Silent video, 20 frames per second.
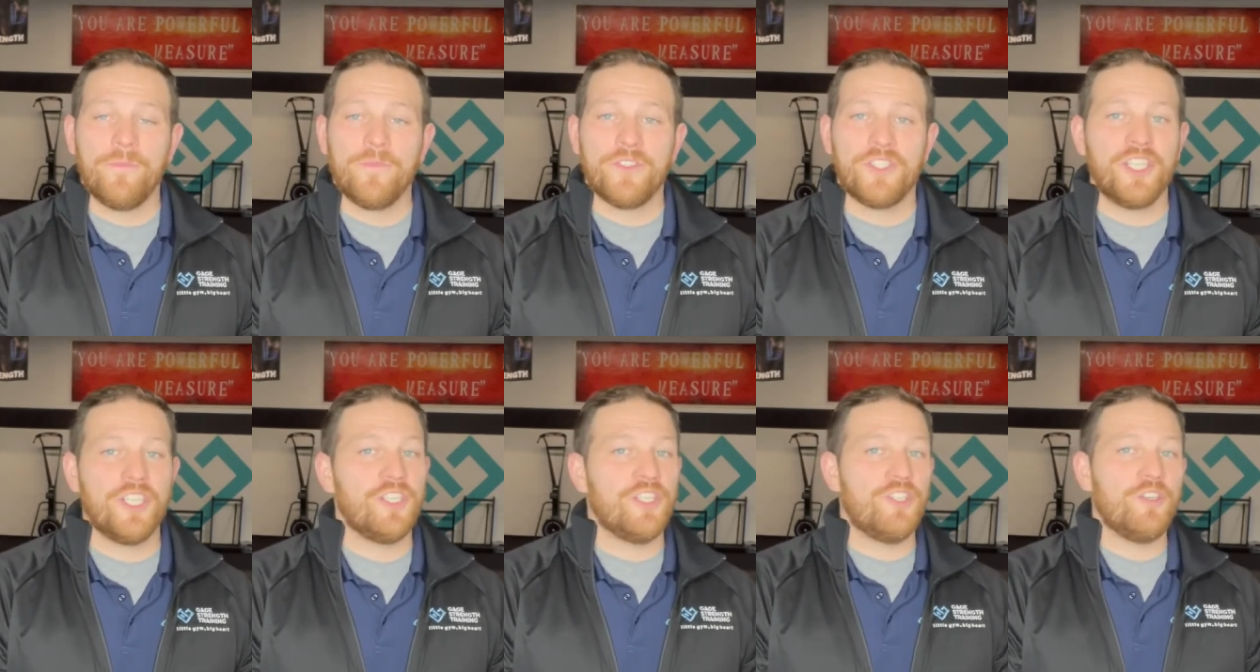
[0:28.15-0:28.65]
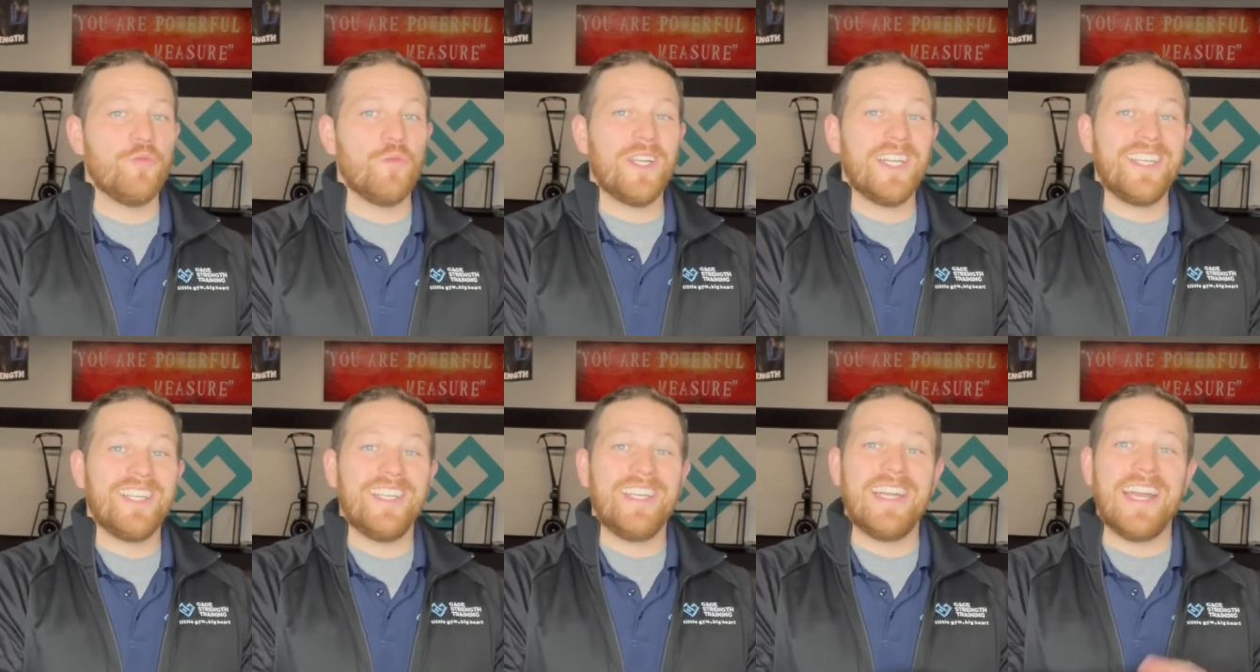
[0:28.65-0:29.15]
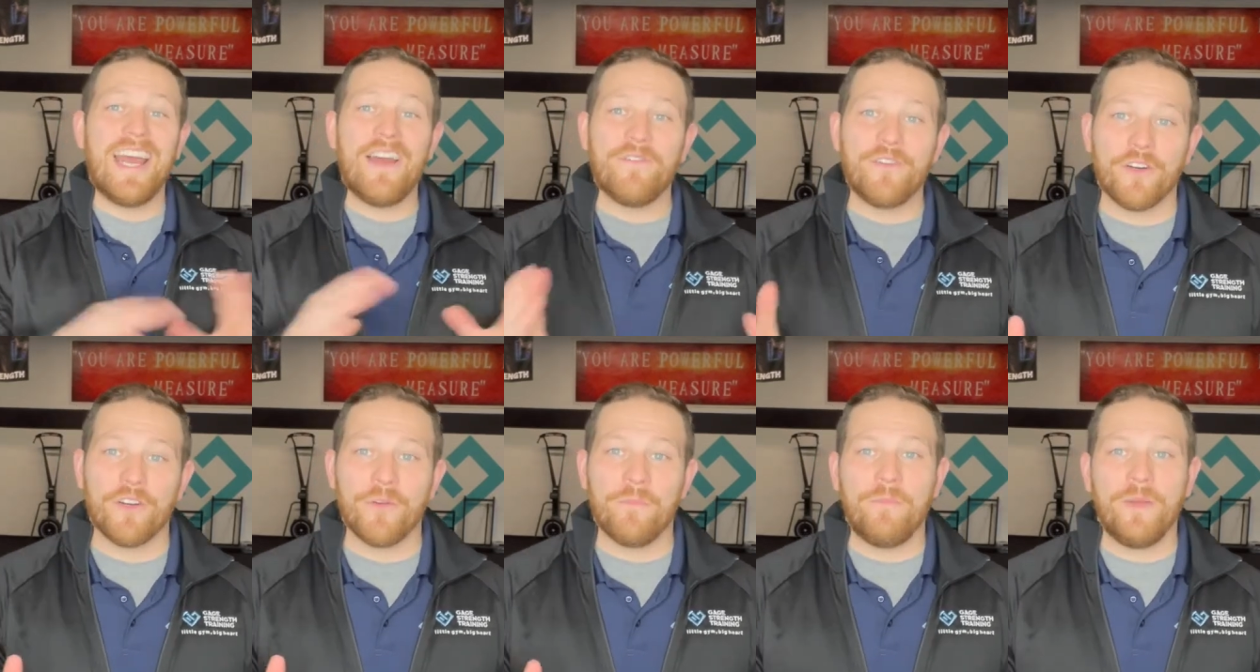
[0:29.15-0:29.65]
so you would
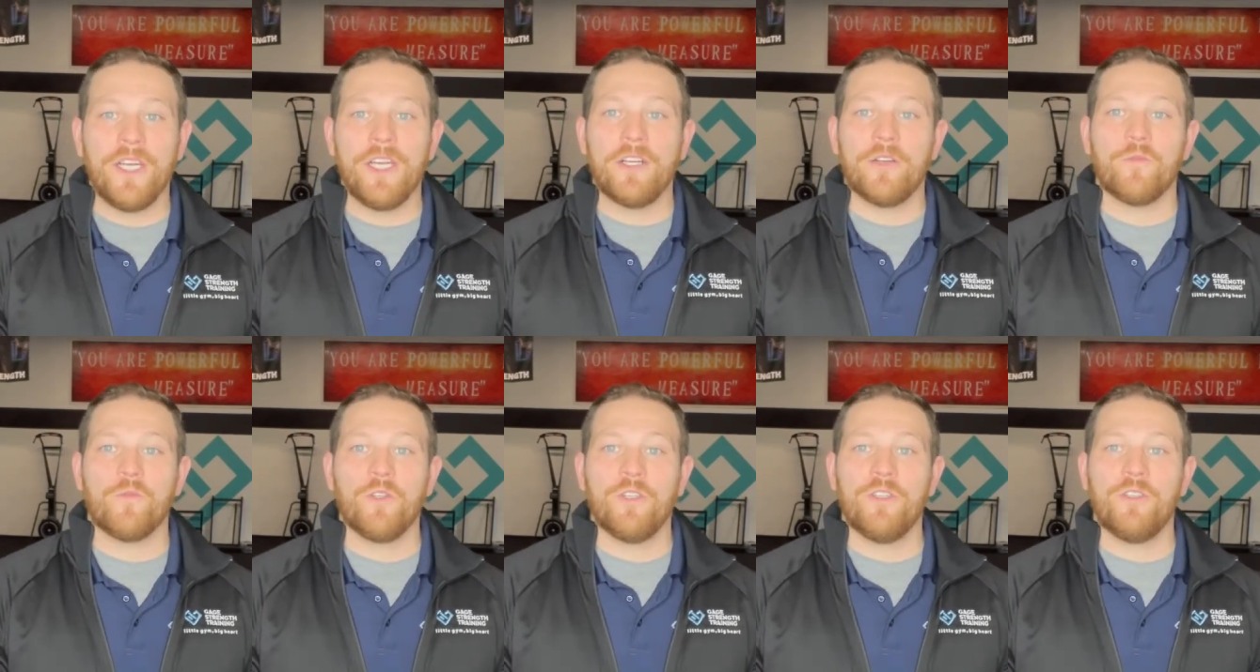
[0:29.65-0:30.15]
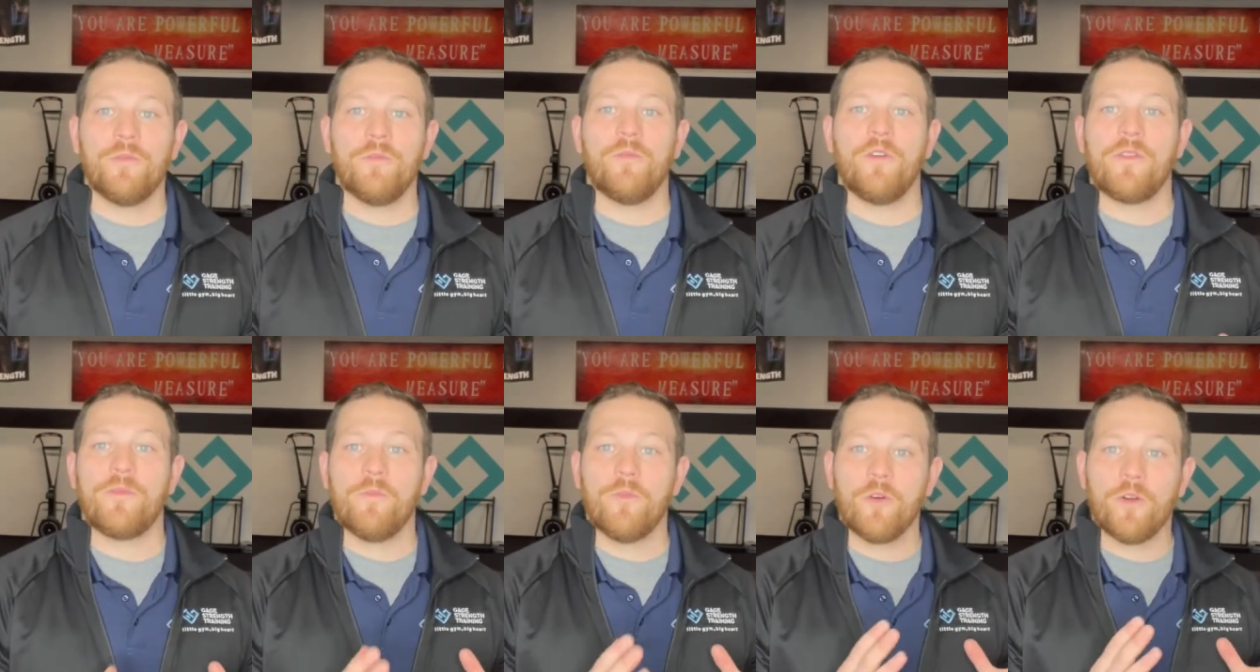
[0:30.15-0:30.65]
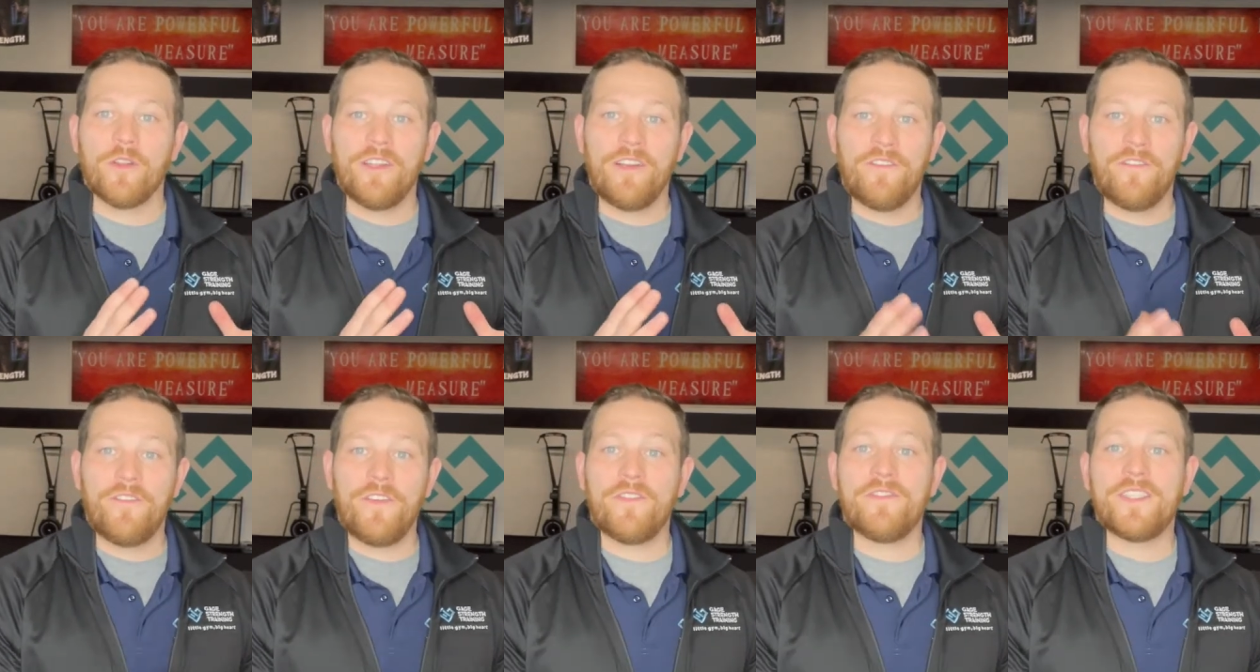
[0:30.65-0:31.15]
never be in a room with more than
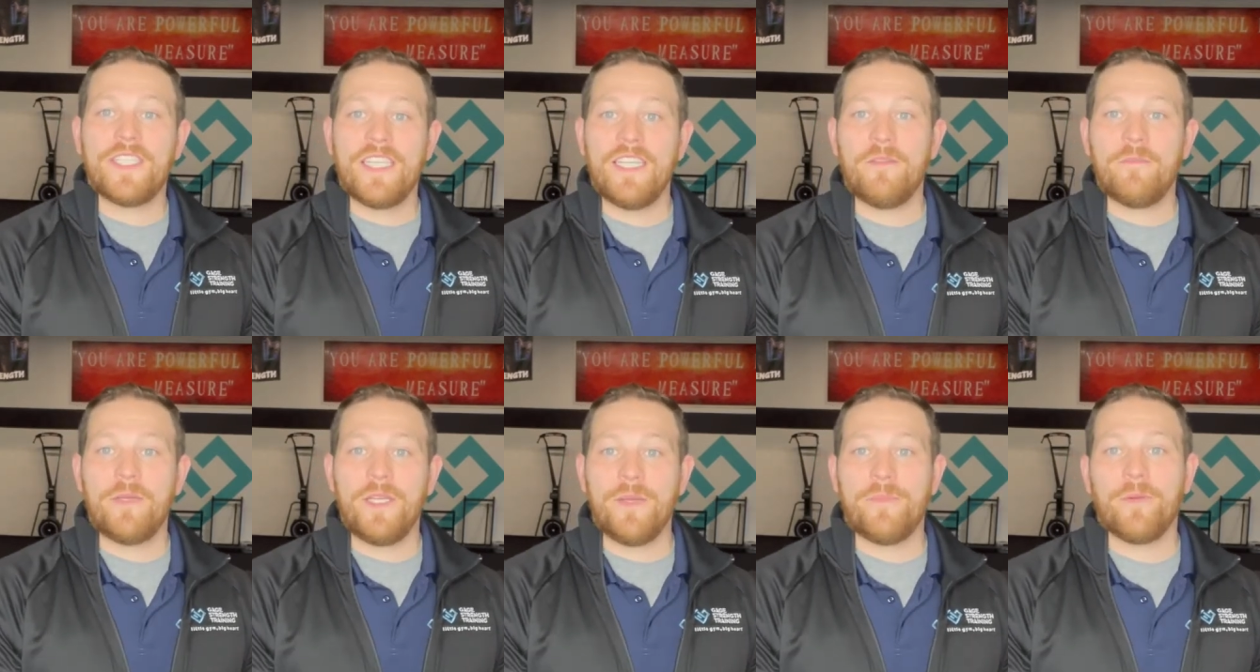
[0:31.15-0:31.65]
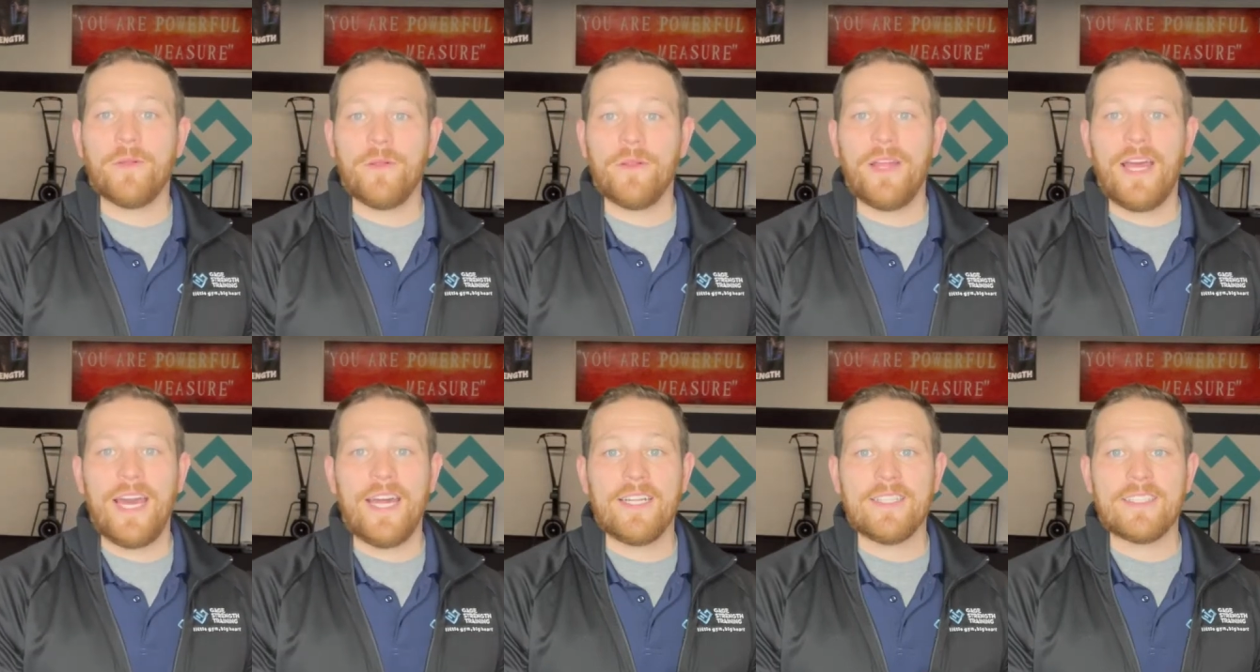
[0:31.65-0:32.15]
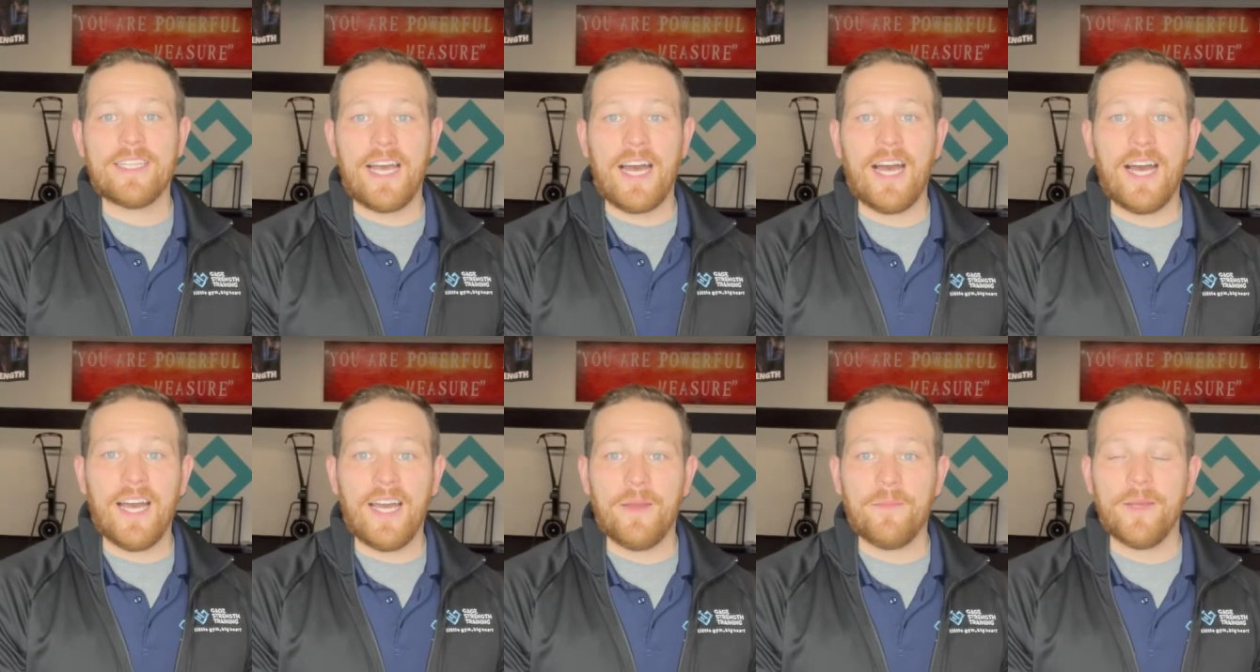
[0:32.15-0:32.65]
15 people at a
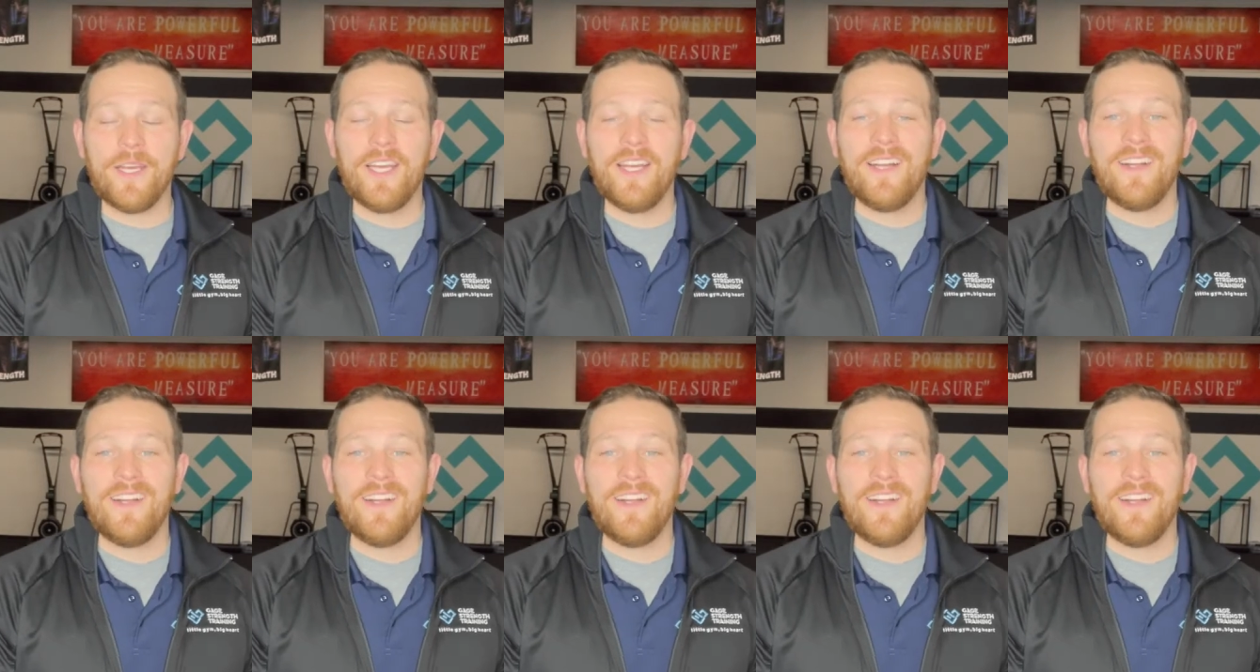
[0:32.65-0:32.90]
time.